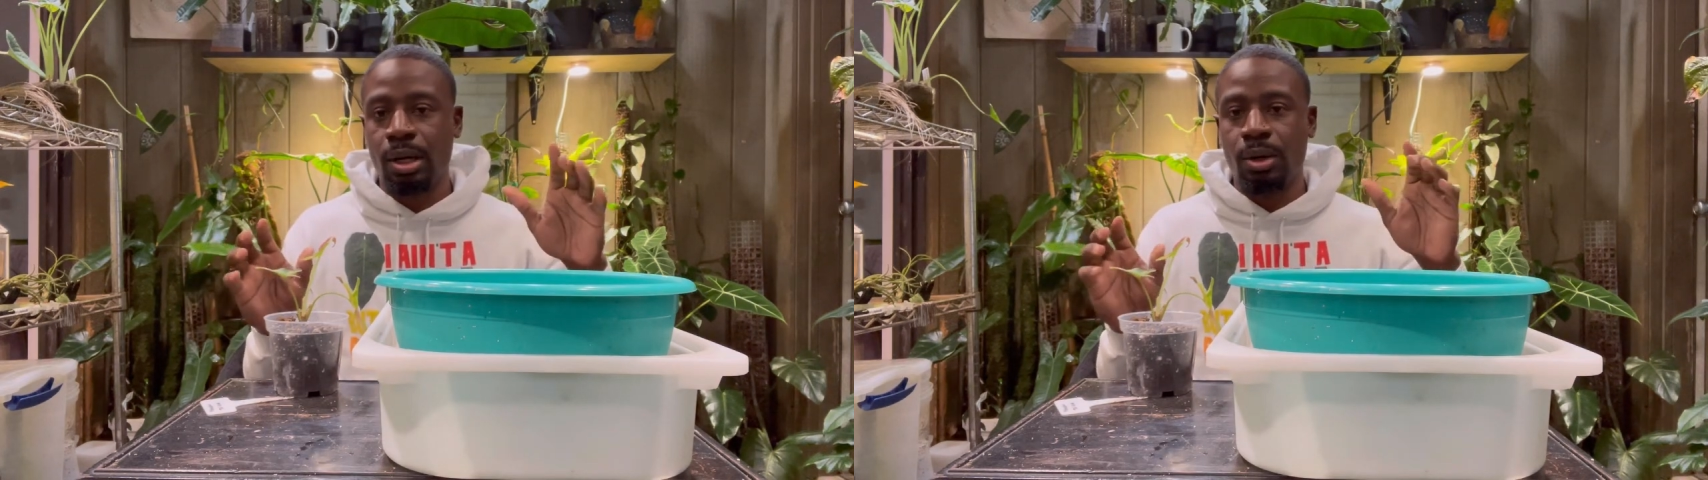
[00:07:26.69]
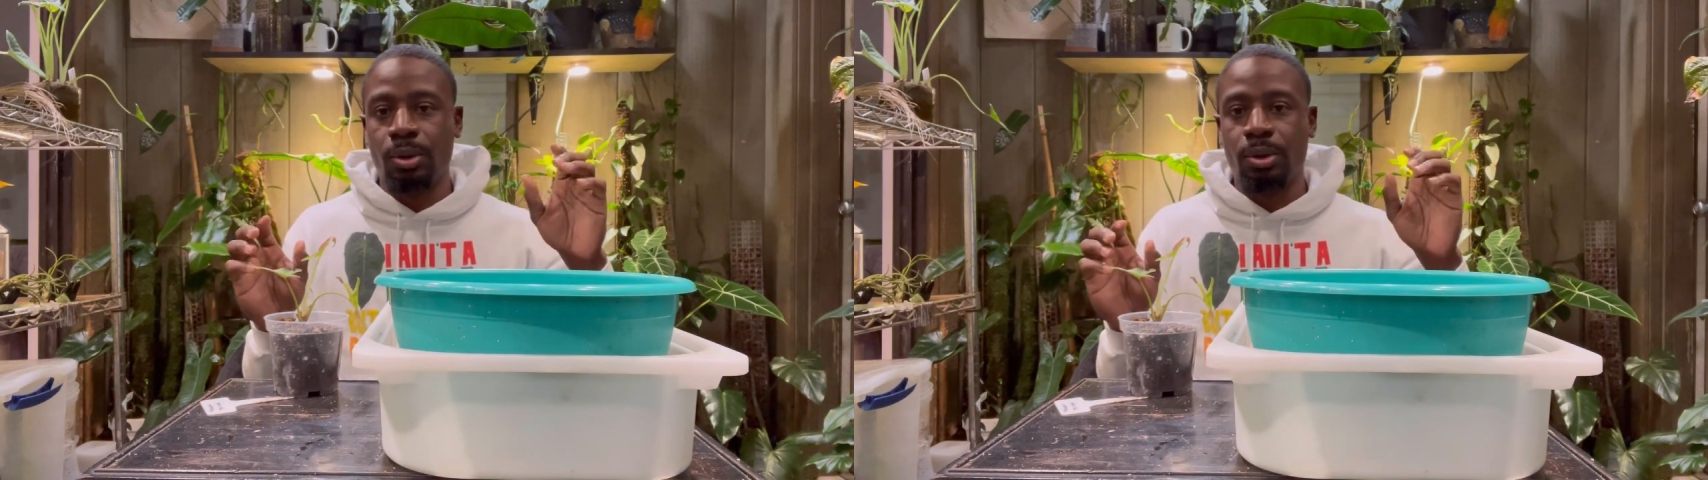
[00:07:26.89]

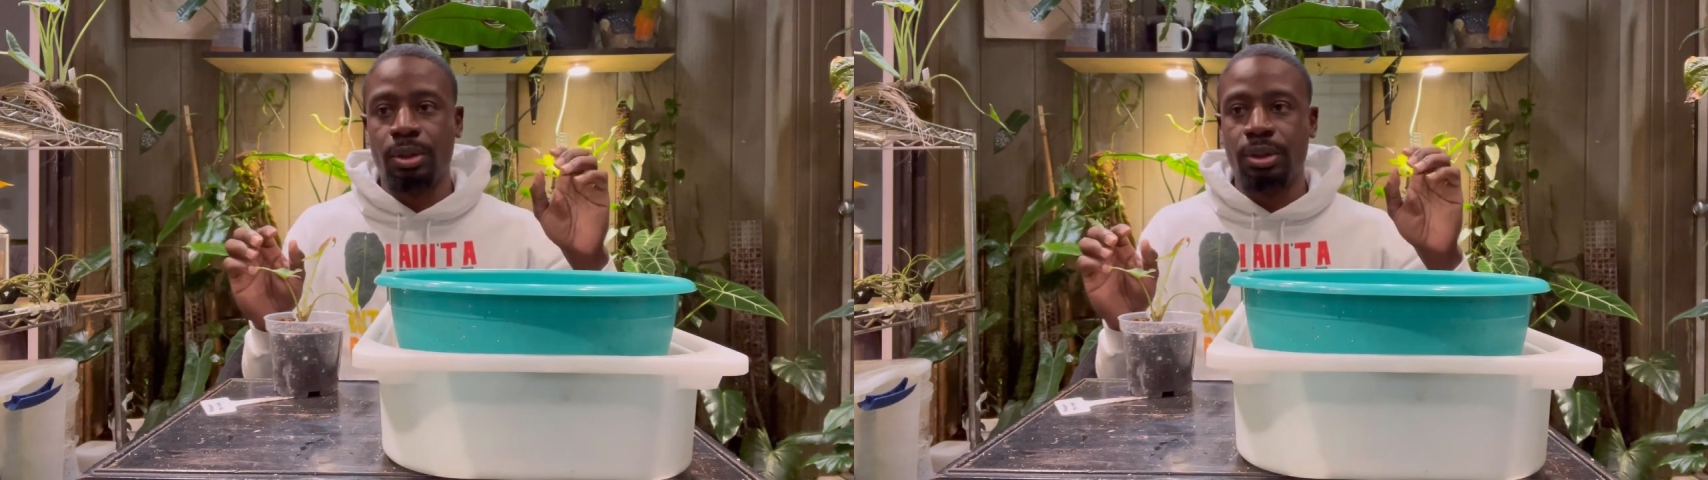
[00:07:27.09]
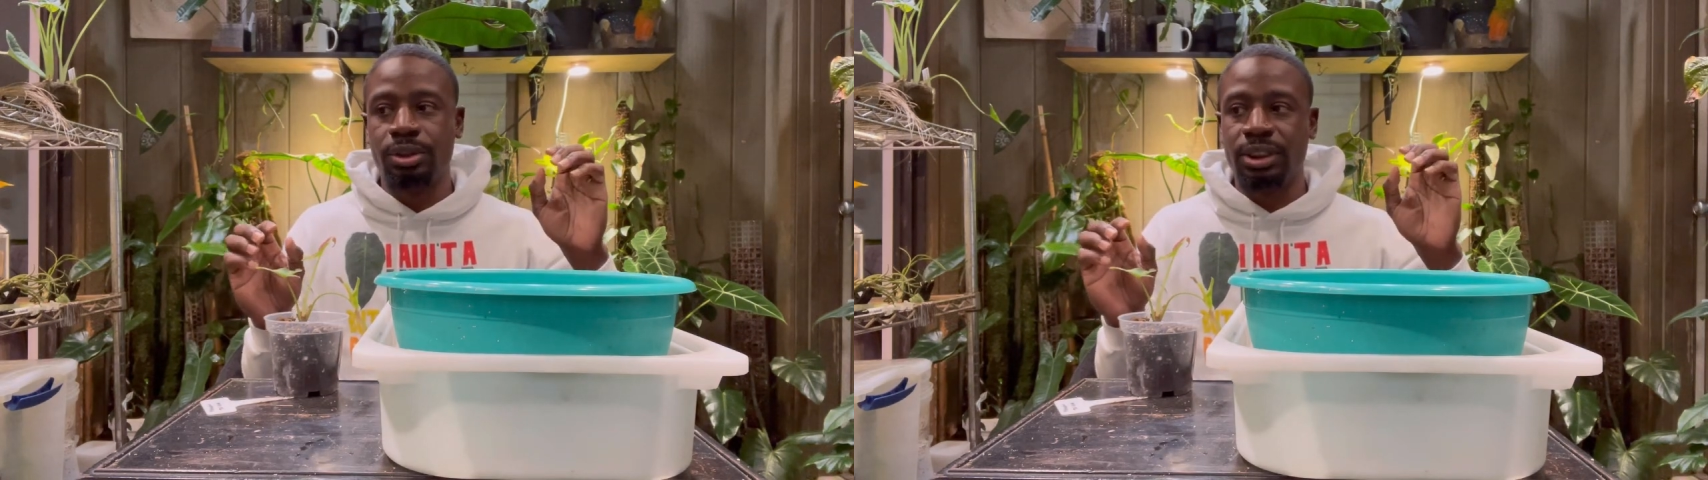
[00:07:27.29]

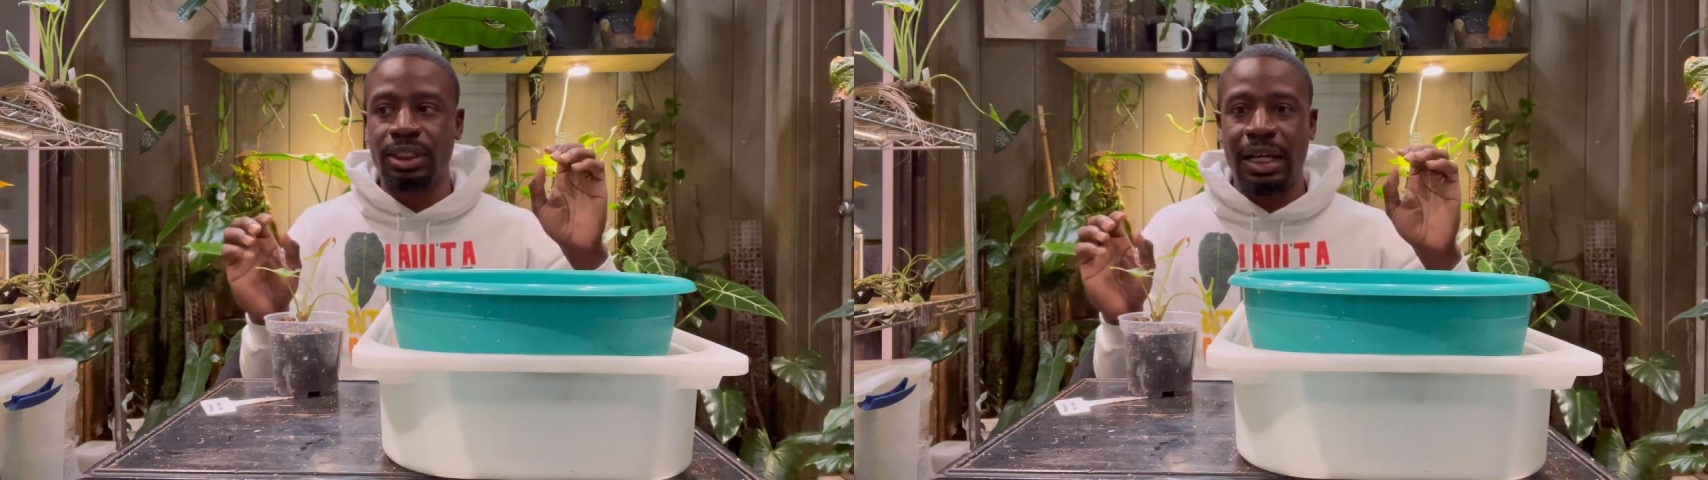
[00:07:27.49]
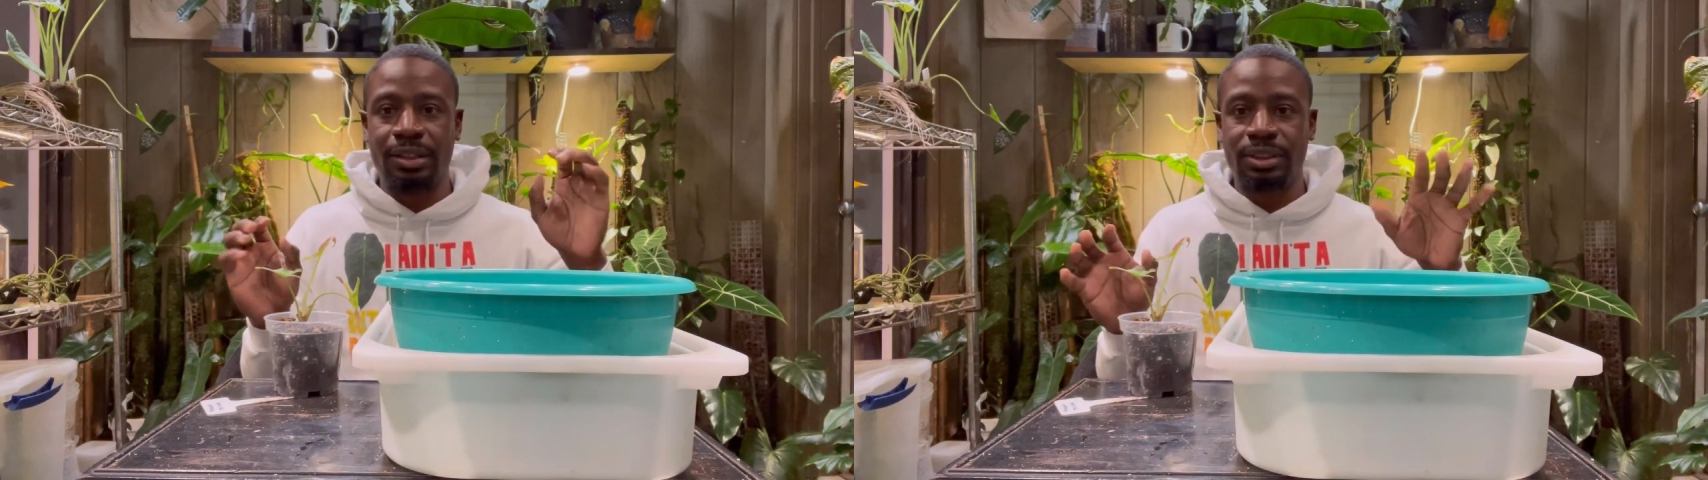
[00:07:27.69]
or just
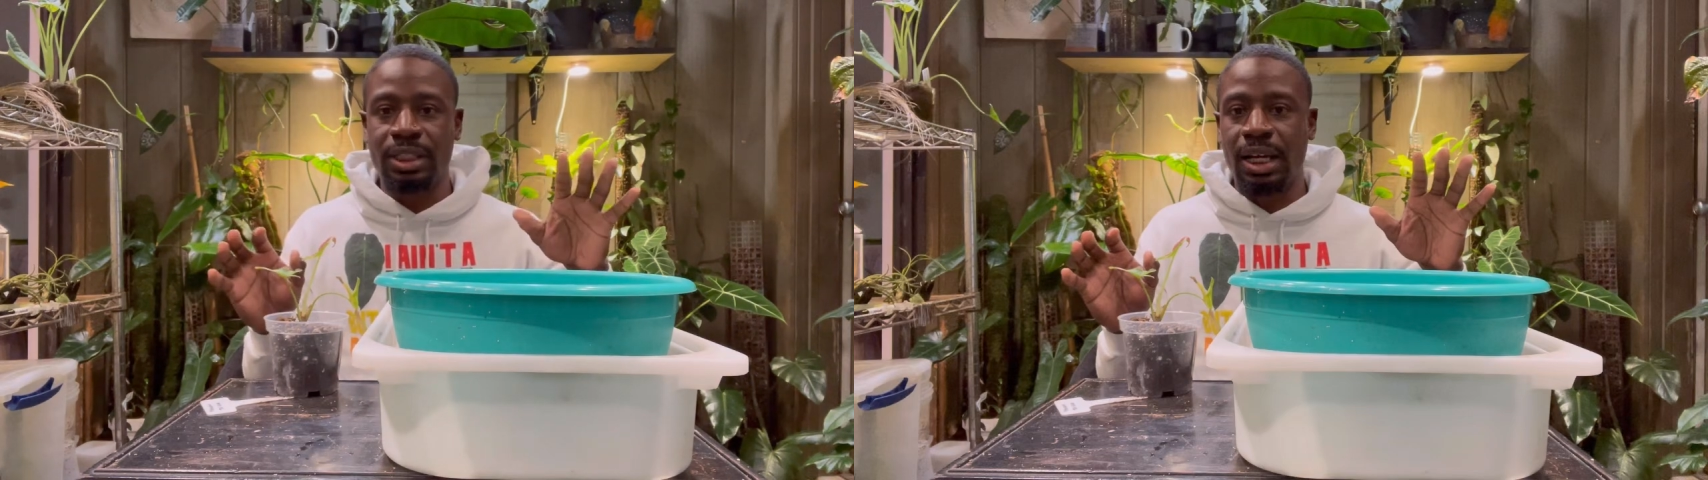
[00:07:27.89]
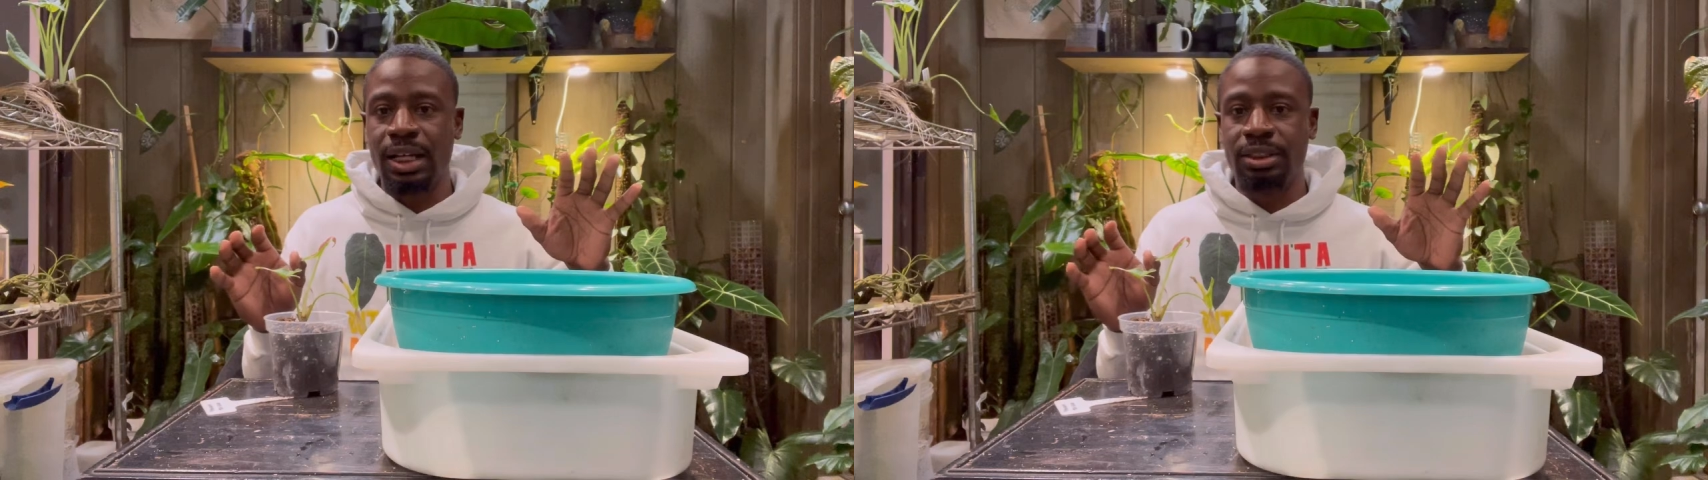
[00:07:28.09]
outside,